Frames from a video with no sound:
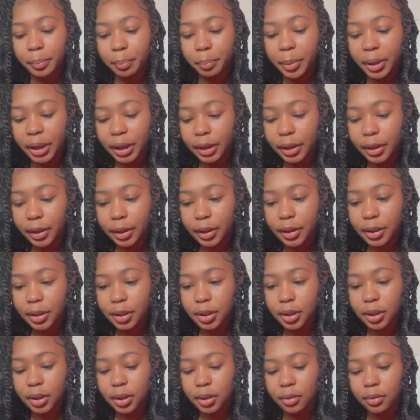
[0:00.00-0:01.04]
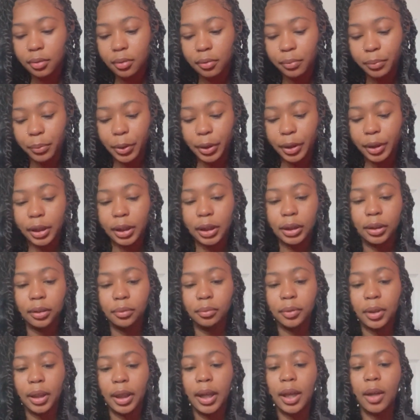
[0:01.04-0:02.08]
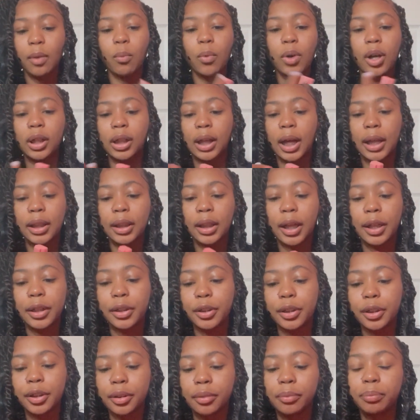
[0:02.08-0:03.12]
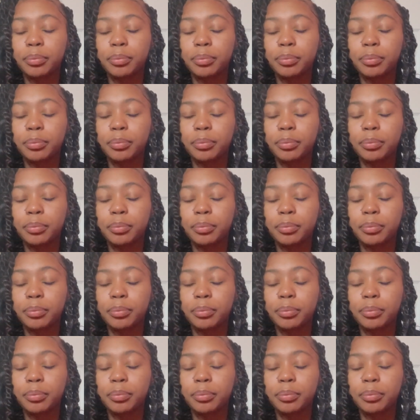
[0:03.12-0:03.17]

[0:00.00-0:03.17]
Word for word: pens really and one highlighter.